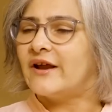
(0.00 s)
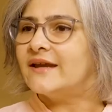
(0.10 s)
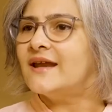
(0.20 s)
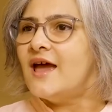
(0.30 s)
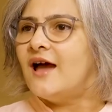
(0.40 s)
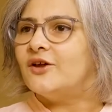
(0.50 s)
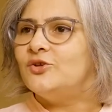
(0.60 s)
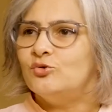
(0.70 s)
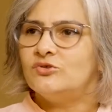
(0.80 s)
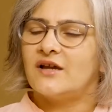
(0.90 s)
All right.
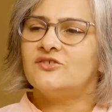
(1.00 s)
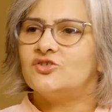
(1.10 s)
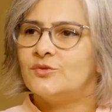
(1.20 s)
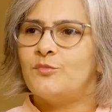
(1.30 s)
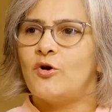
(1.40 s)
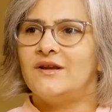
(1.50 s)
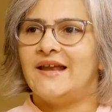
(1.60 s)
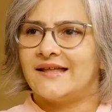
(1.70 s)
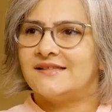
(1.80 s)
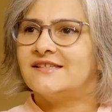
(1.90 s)
You touched upon
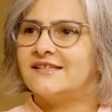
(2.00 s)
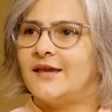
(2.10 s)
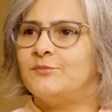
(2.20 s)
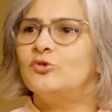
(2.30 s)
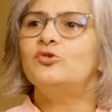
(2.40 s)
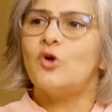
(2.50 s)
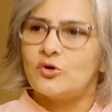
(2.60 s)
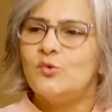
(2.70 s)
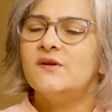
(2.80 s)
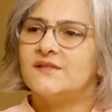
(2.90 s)
landscape. You know,
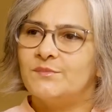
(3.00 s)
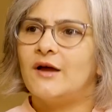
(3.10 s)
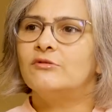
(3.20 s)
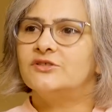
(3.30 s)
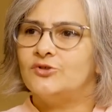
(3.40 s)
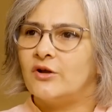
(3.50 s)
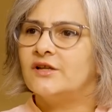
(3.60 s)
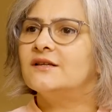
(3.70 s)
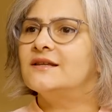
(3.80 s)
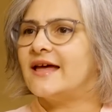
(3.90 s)
talk to us about
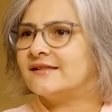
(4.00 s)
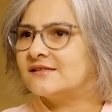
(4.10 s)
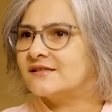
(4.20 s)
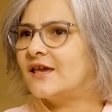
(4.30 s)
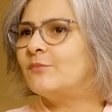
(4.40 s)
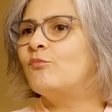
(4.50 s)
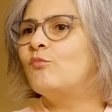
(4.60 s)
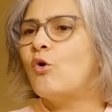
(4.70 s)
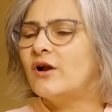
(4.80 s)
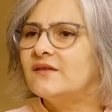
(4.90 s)
Canonical Landscape.
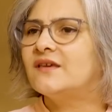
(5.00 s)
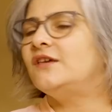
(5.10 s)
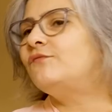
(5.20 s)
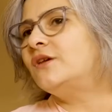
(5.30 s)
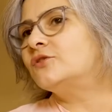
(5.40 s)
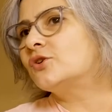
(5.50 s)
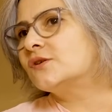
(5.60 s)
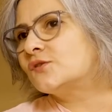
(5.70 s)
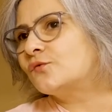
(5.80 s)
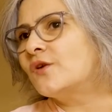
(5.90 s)
What are the key
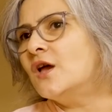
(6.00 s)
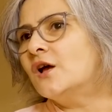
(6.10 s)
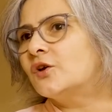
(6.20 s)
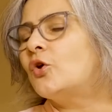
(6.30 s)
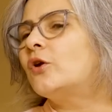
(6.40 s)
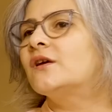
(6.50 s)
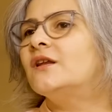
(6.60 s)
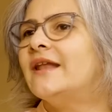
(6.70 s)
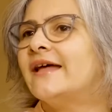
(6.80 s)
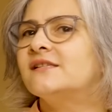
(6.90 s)
features of
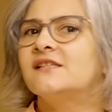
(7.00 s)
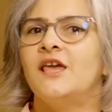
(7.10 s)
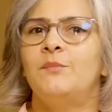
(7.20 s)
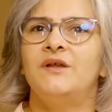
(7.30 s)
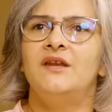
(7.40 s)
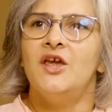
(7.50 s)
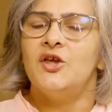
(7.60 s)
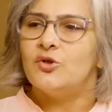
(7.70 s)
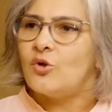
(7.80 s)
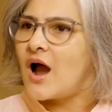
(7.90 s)
Canonical Landscape, and
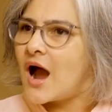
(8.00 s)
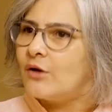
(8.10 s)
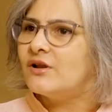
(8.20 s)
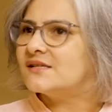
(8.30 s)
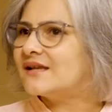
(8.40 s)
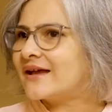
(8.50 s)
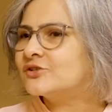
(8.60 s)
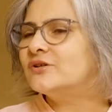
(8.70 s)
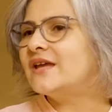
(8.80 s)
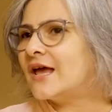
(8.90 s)
you know, how does it
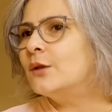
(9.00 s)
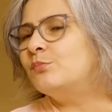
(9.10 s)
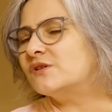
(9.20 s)
actually help